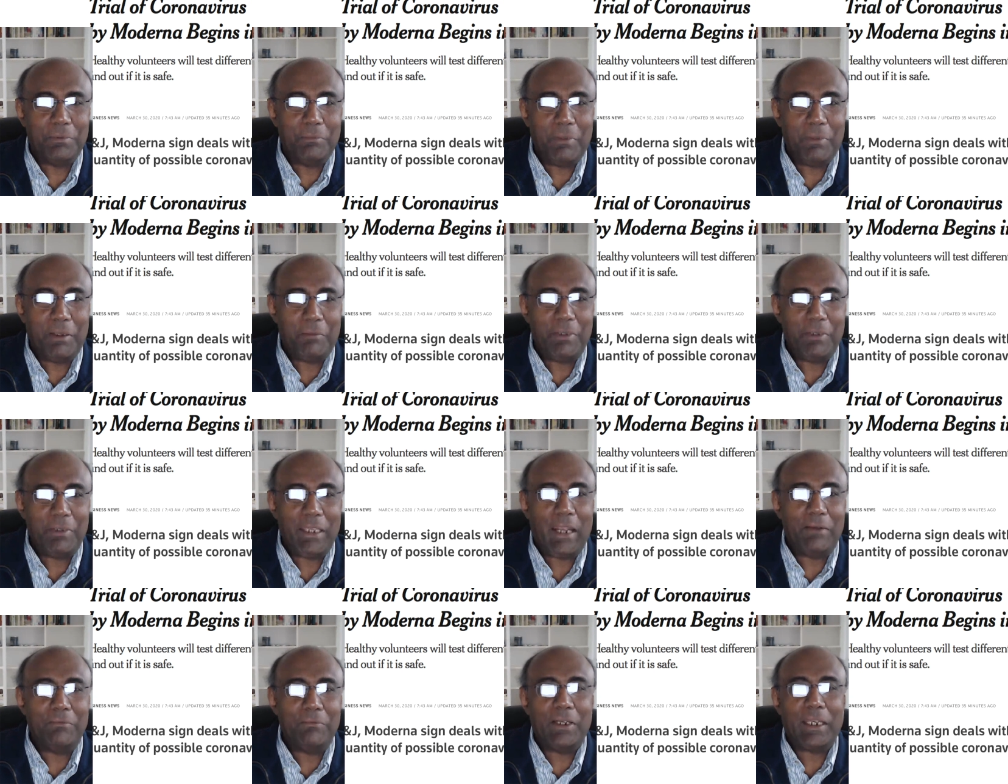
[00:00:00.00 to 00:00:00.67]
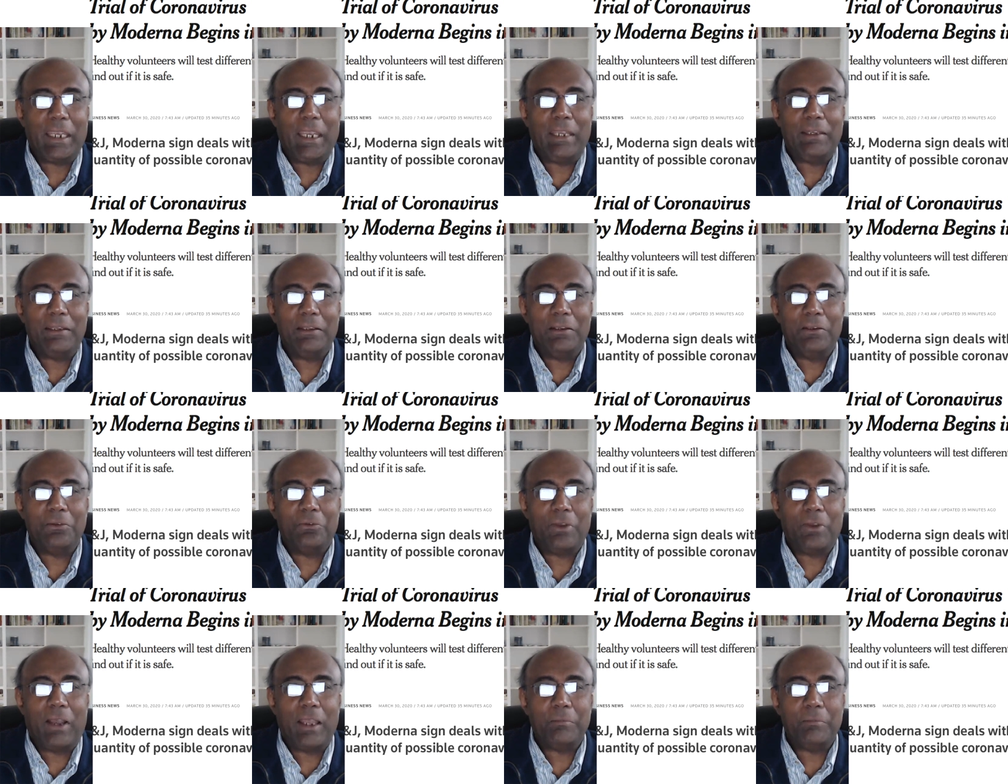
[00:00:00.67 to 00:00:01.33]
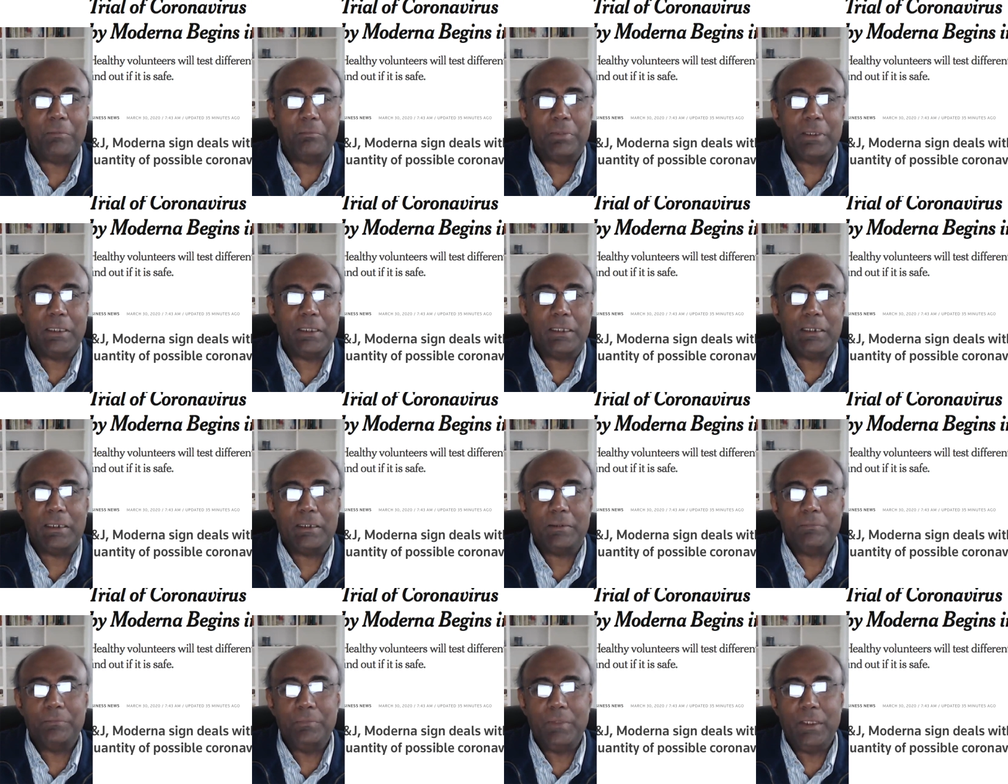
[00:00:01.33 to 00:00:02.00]
may be advocating is hype.
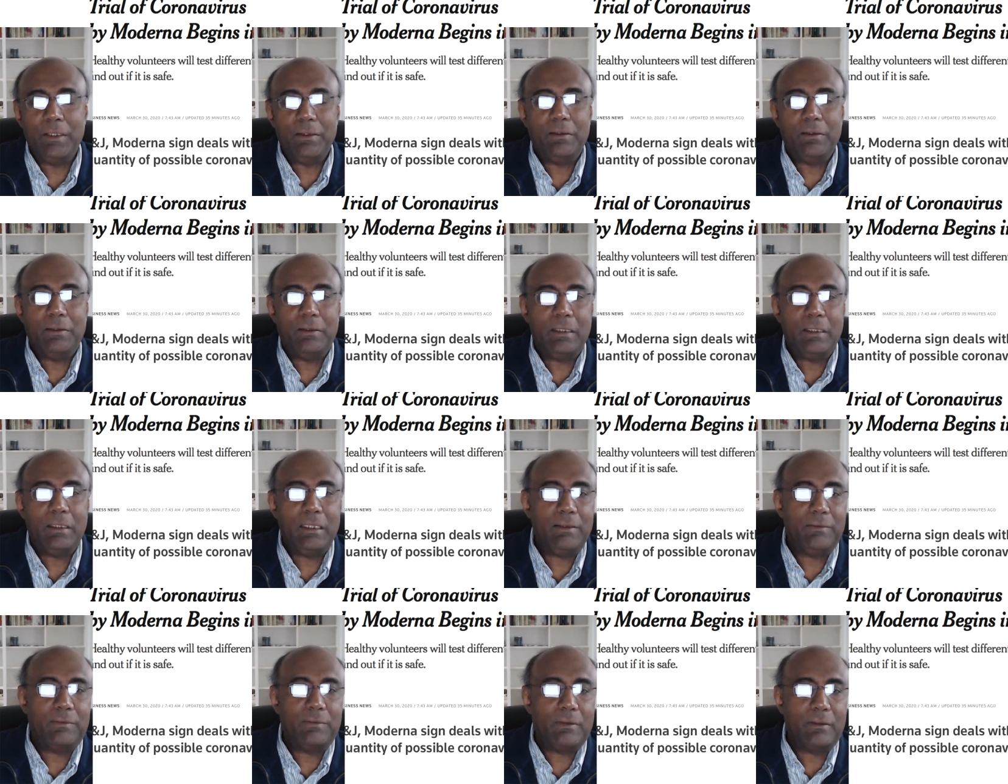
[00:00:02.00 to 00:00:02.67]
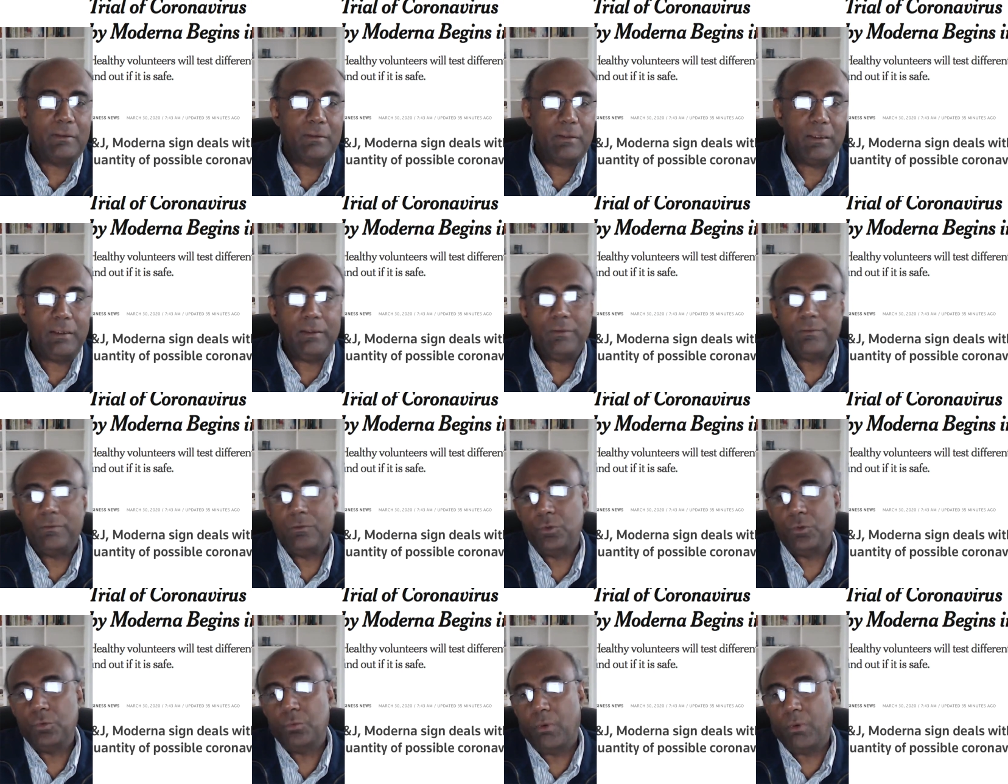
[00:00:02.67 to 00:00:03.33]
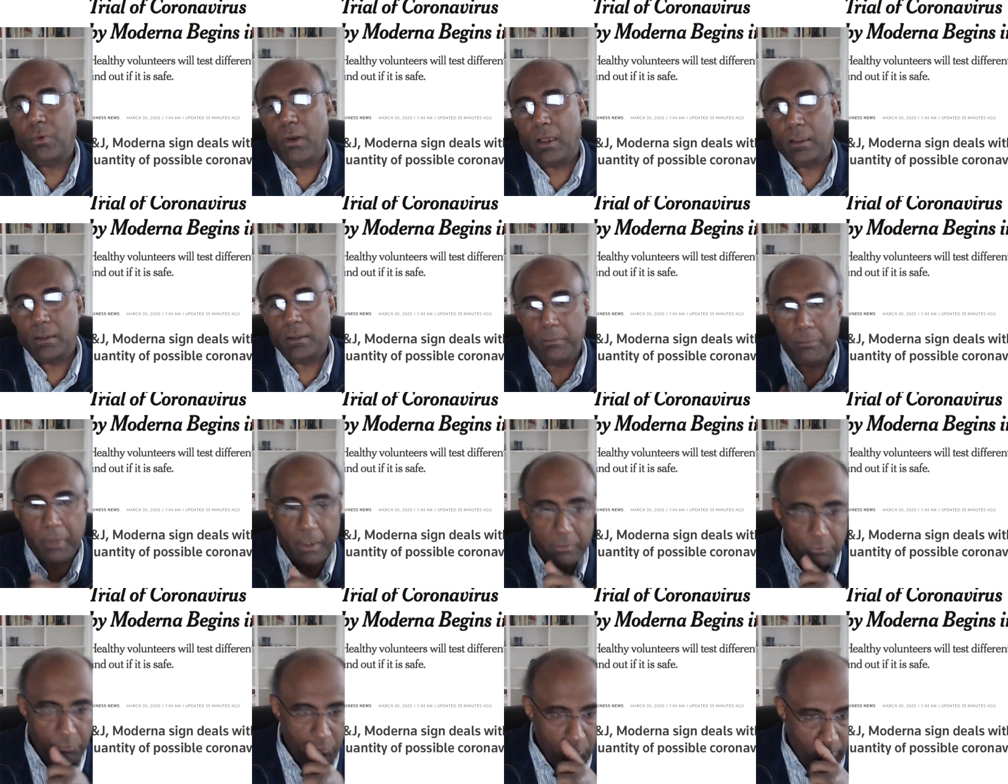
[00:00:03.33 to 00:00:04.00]
These two are the
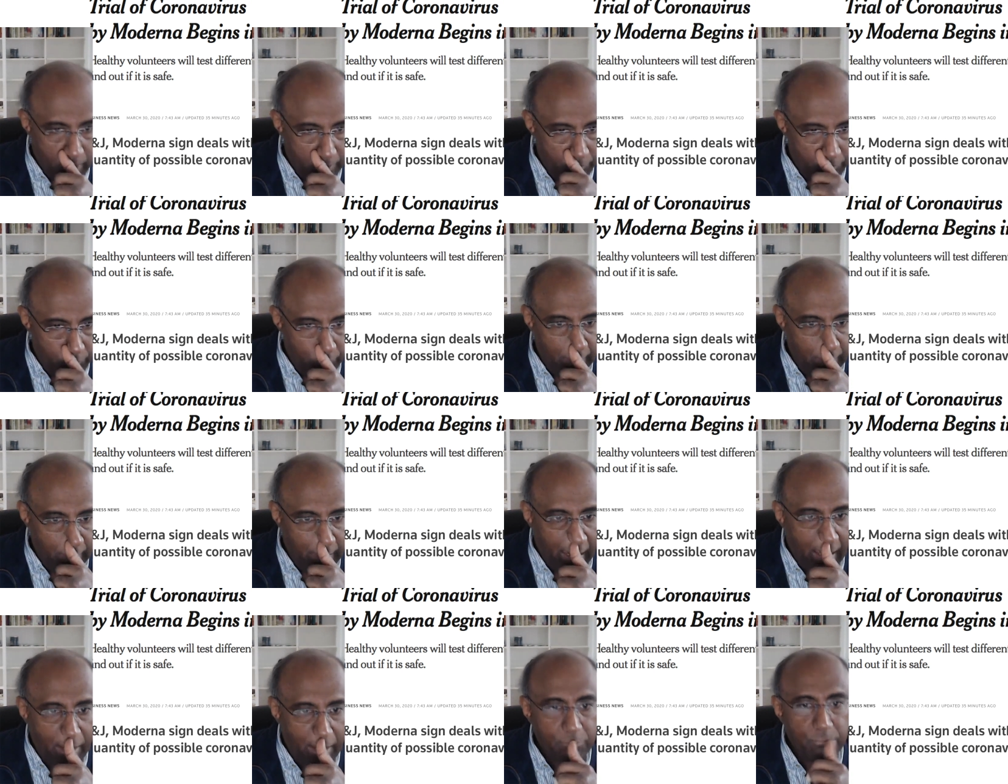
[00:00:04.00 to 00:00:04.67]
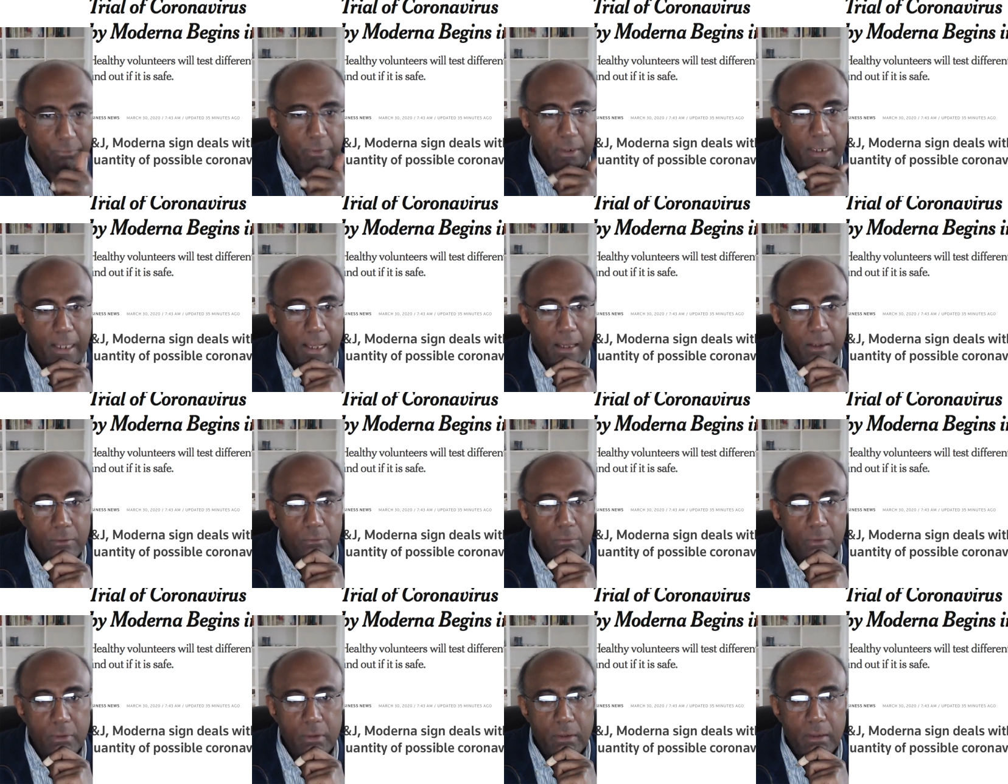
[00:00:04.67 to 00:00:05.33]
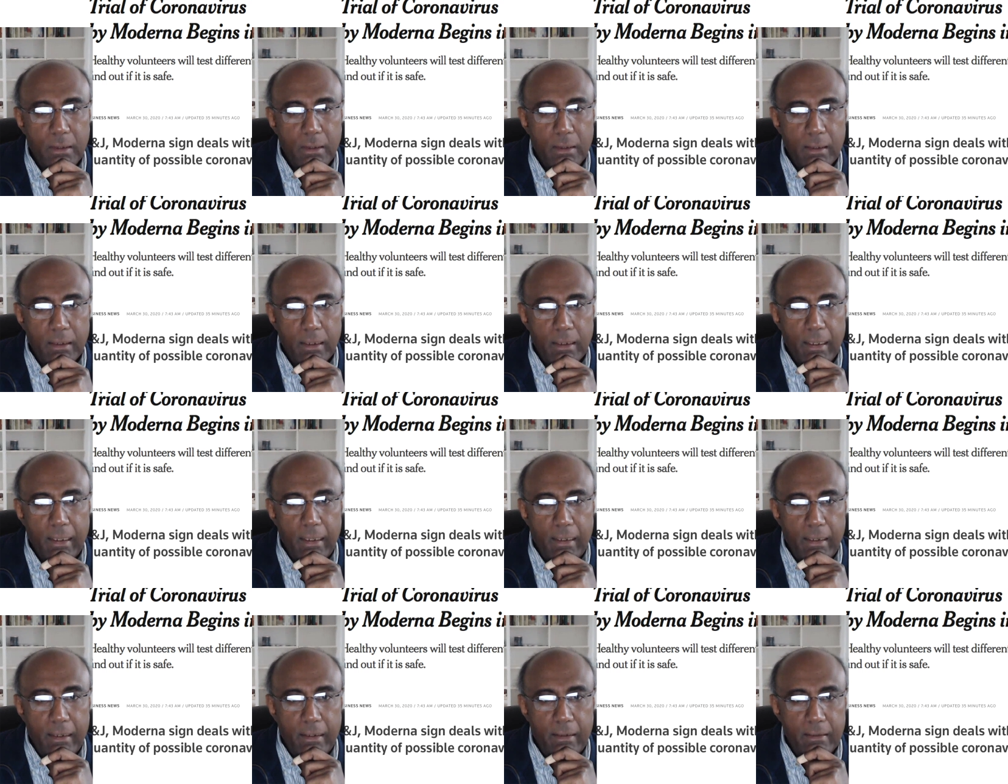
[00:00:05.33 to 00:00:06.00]
best ones we have for now,
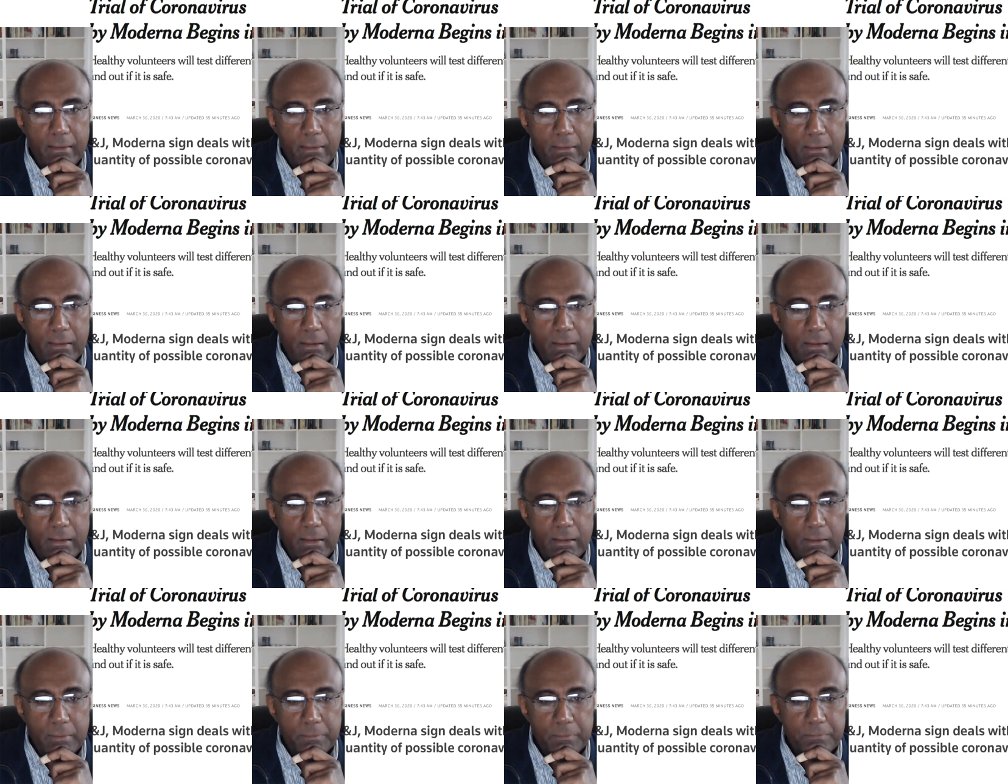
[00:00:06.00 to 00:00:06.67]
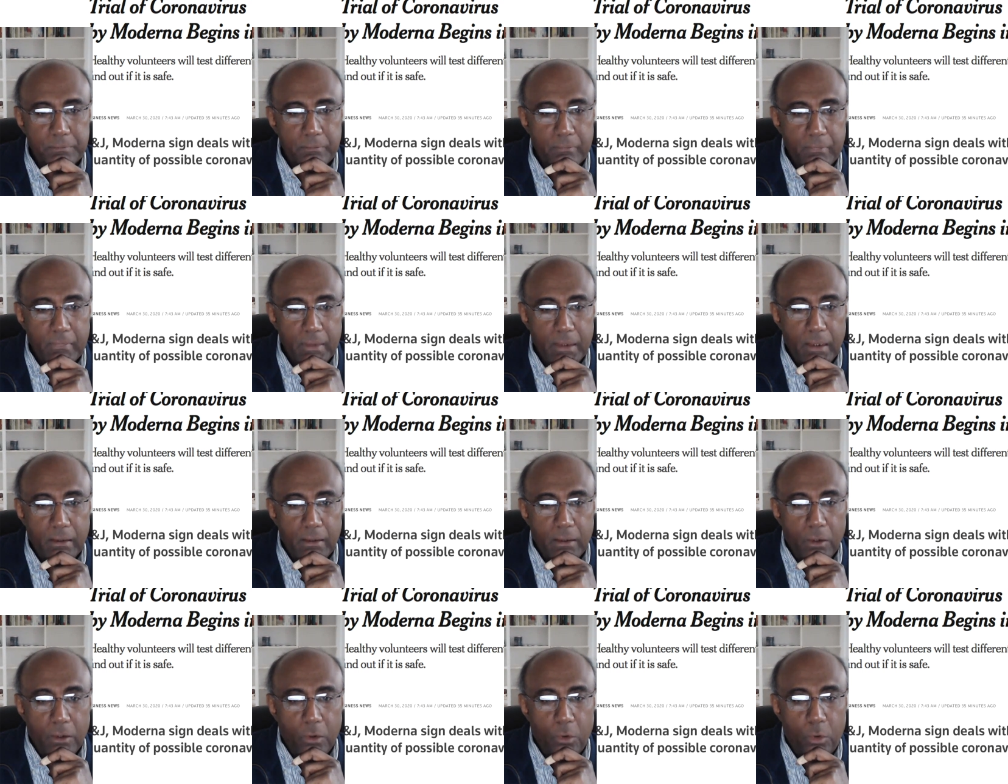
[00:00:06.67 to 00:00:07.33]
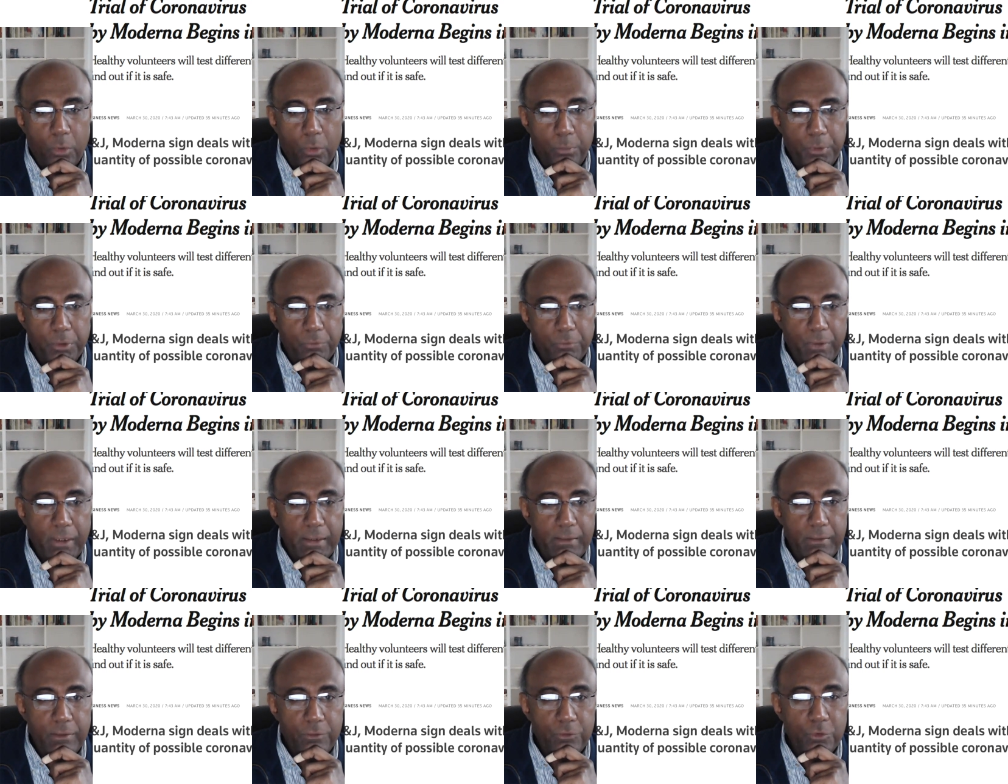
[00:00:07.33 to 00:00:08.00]
and hope you
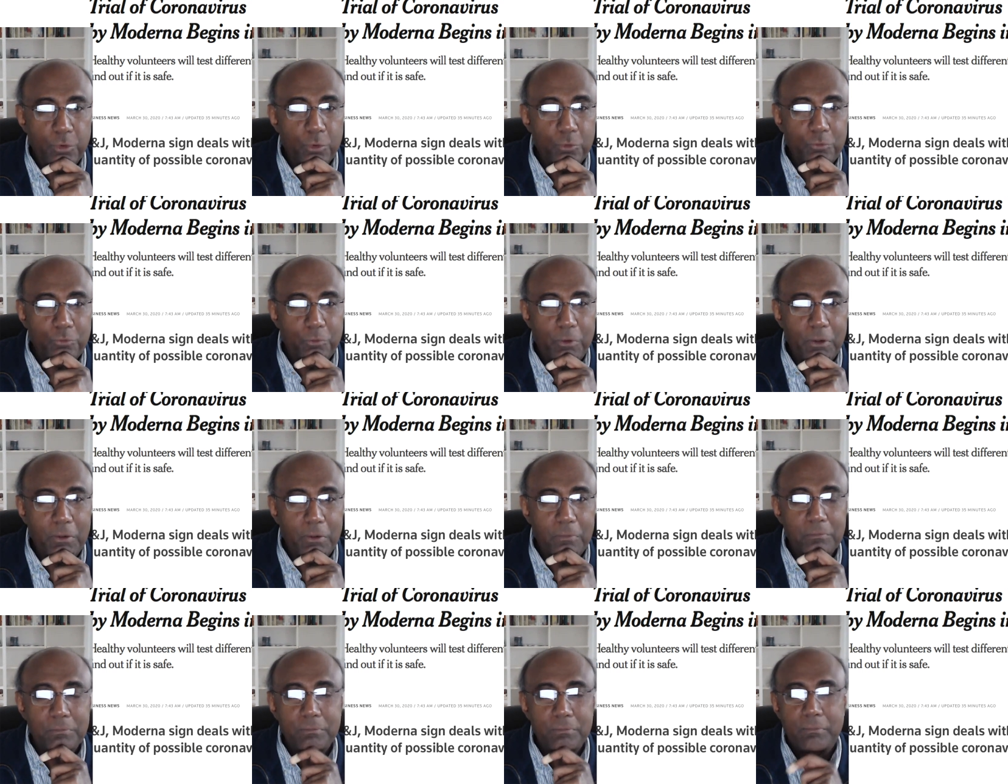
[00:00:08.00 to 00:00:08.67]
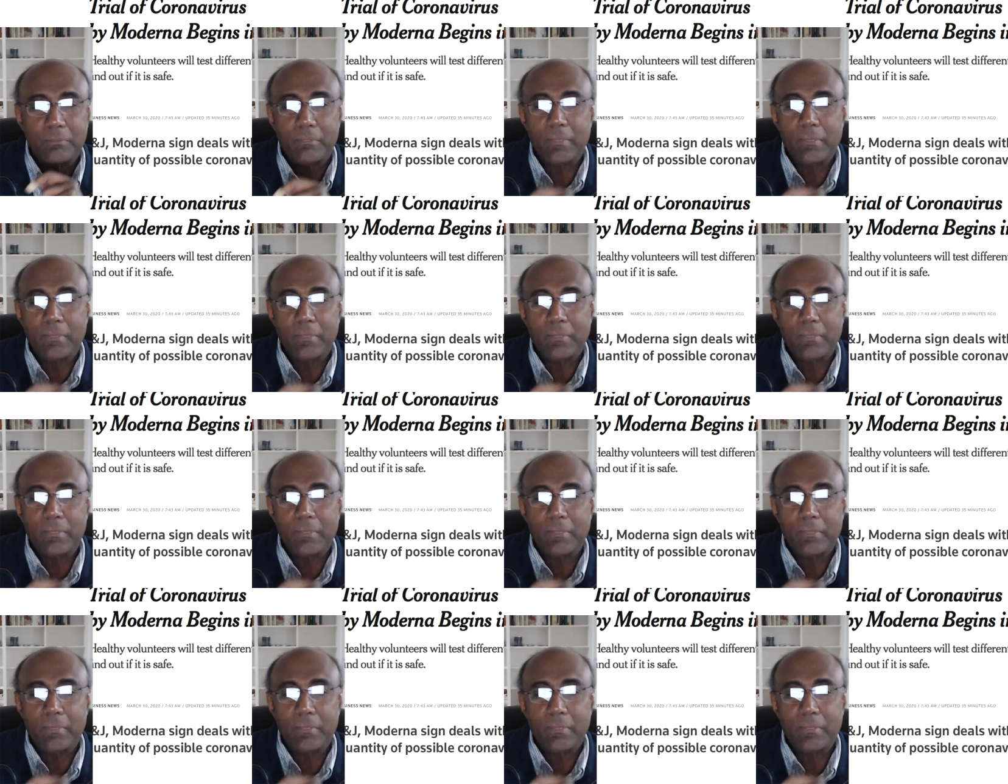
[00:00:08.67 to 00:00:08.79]
find this useful.